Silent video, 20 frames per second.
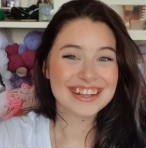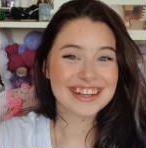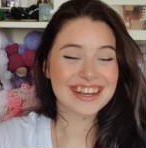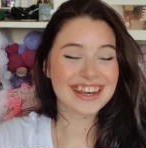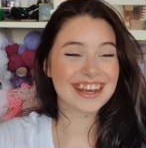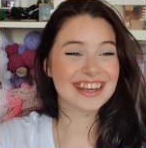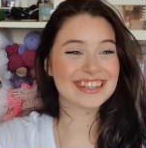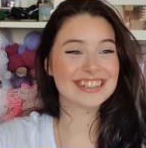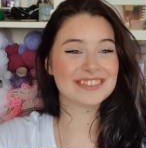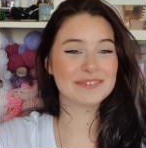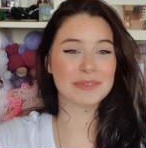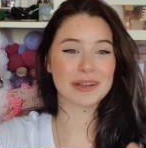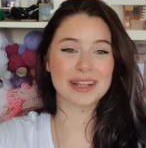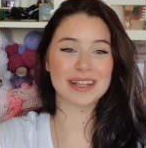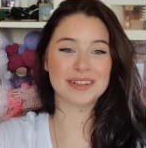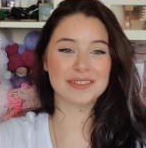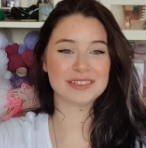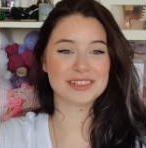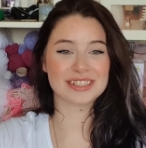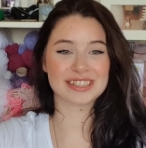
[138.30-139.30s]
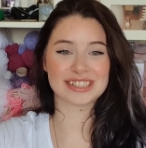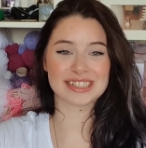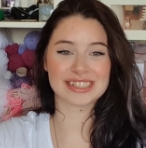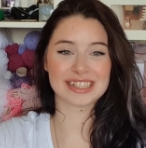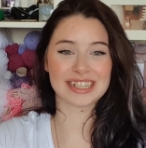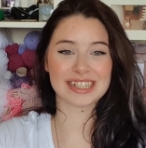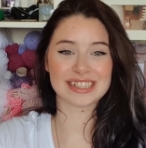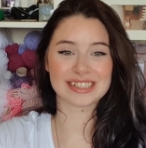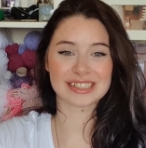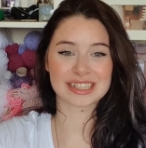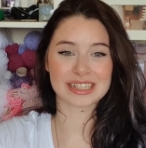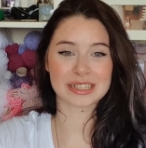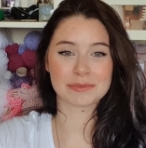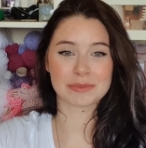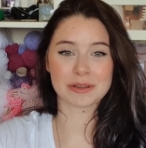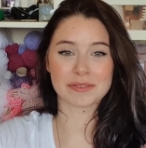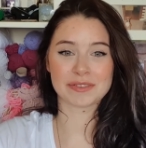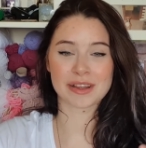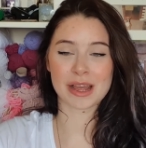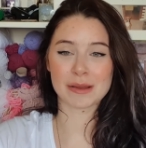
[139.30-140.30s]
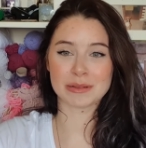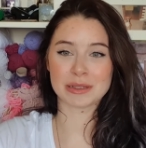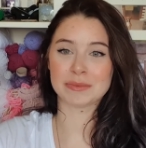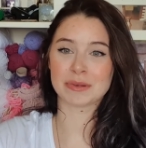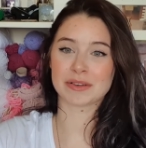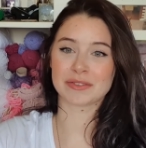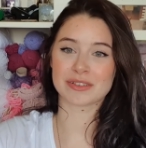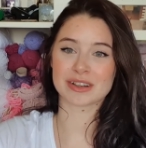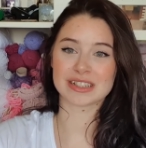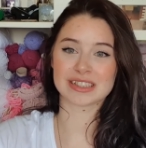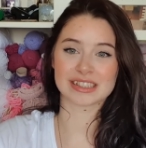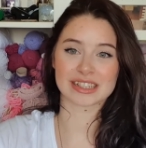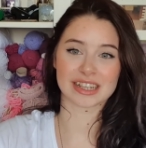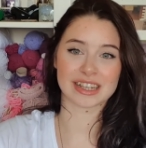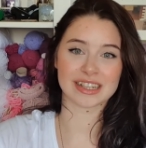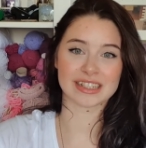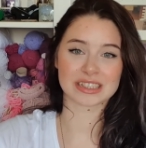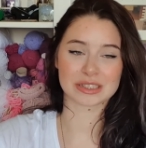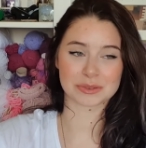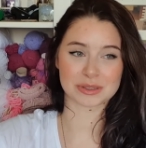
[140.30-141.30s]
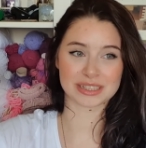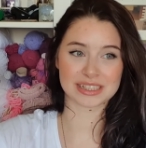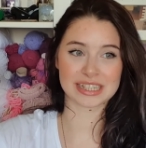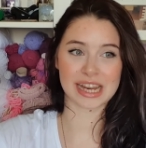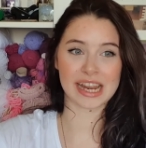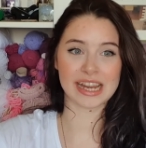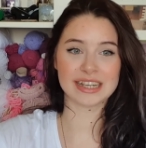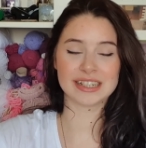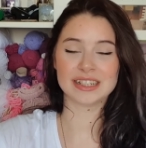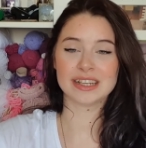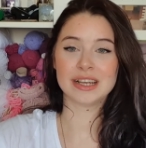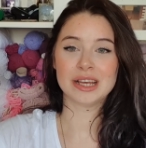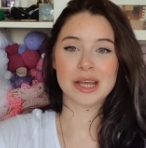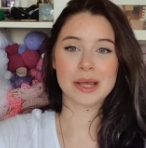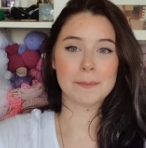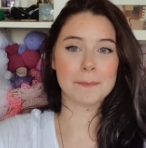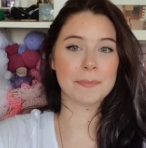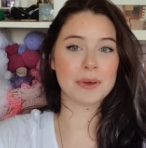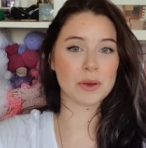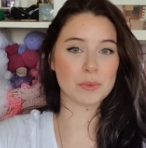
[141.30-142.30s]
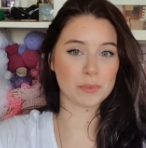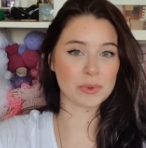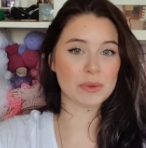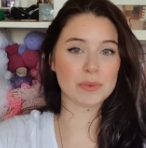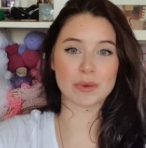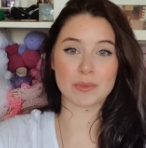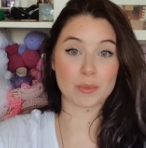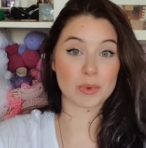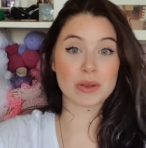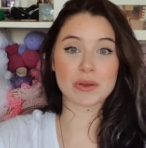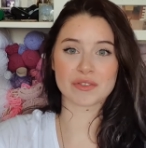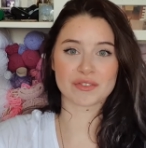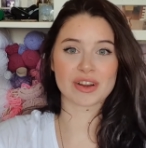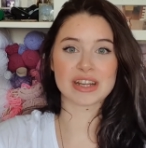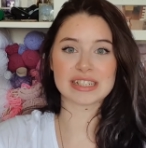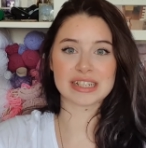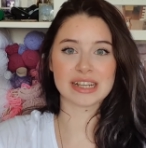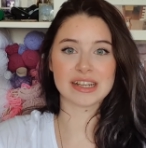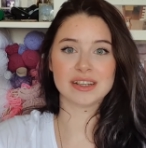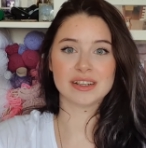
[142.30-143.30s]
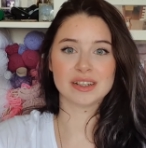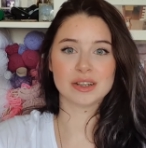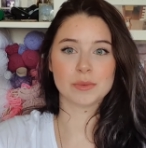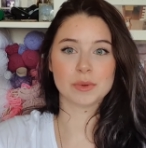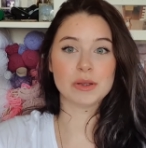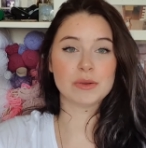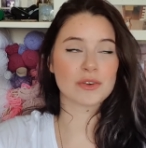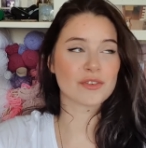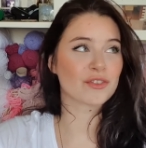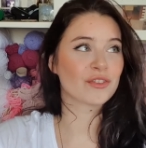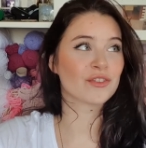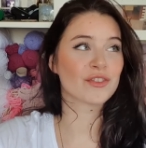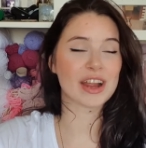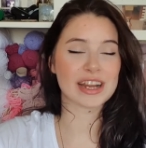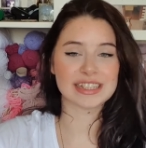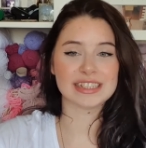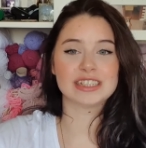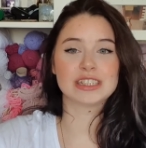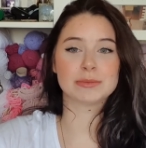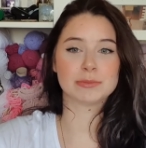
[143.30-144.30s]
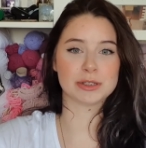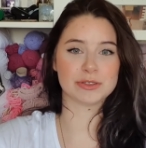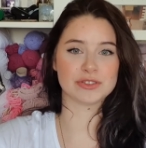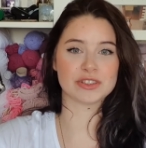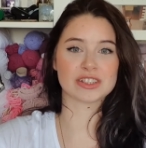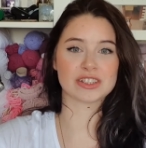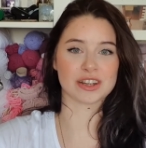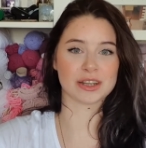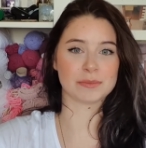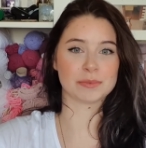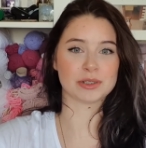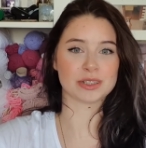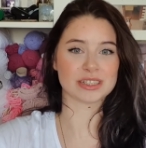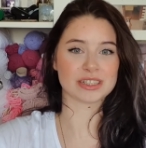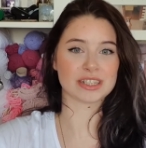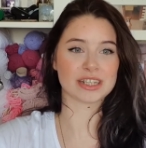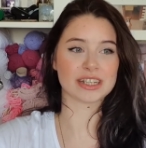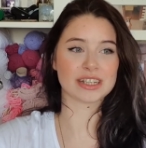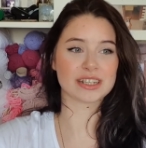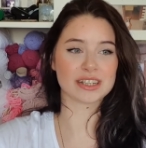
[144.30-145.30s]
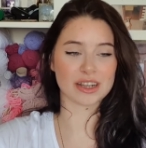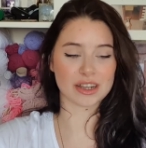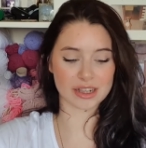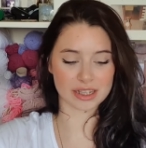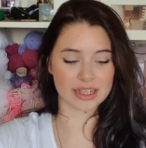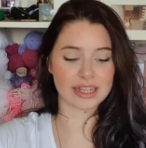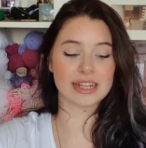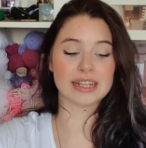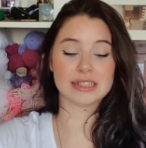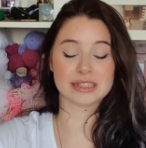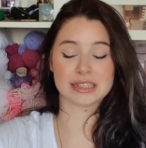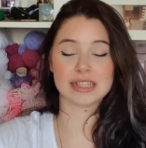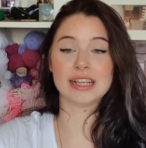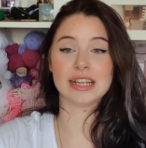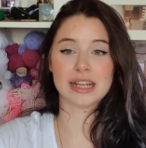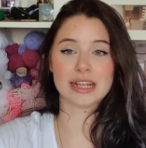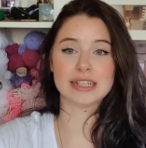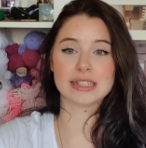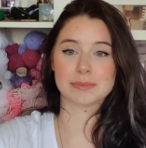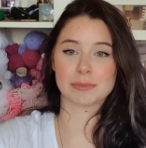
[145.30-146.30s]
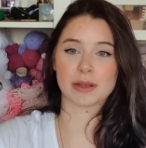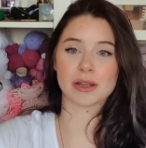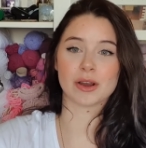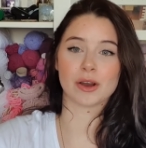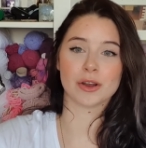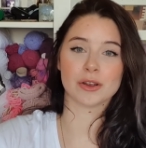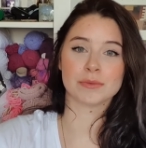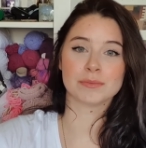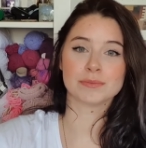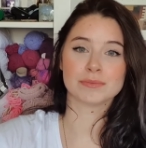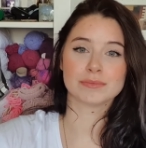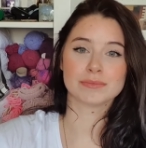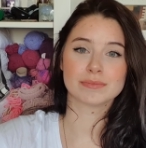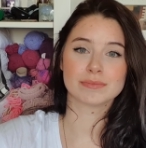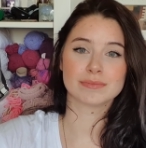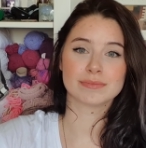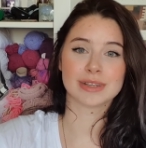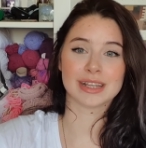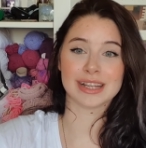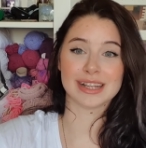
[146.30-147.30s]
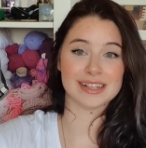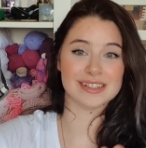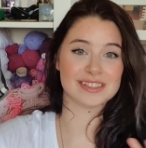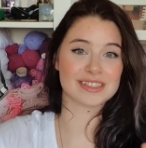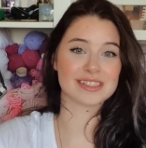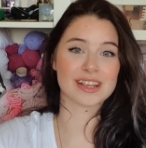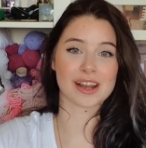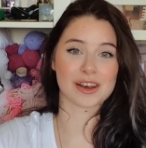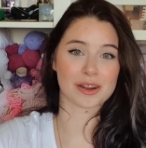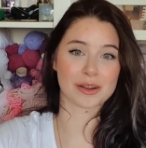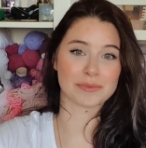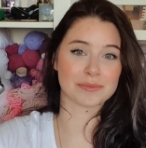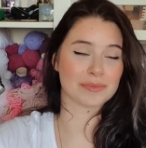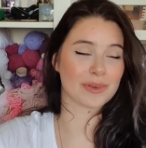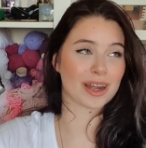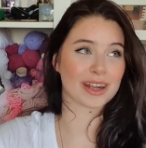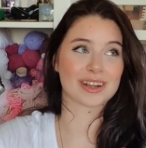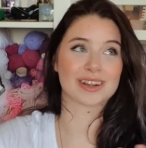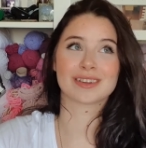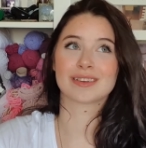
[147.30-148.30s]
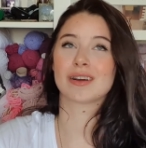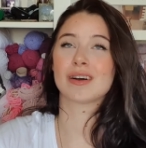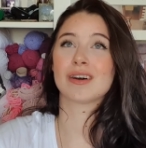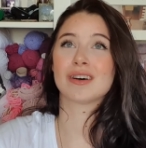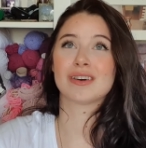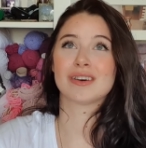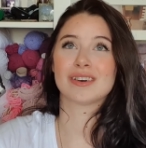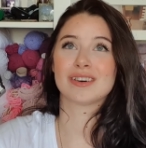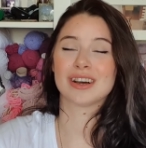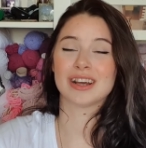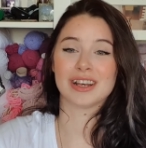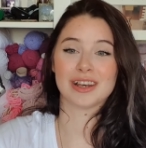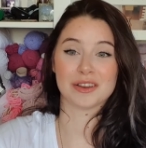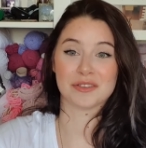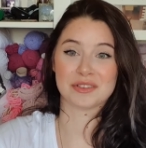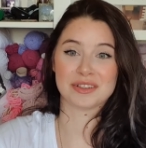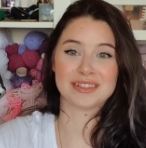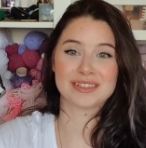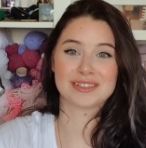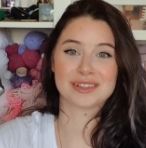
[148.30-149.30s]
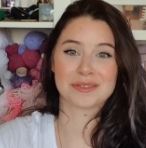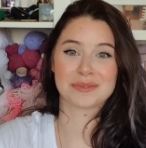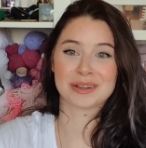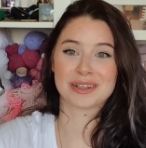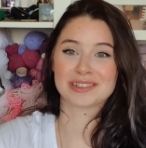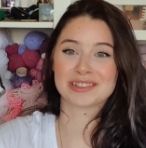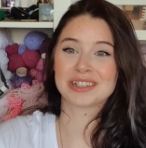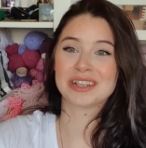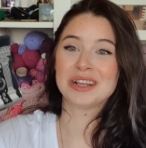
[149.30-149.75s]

and but it was just things like my family, my friends are here, so we stayed but we were we were ready. We were ready to move to Cyprus. Like it is it is my home. It is, and I'm I, I love it so much.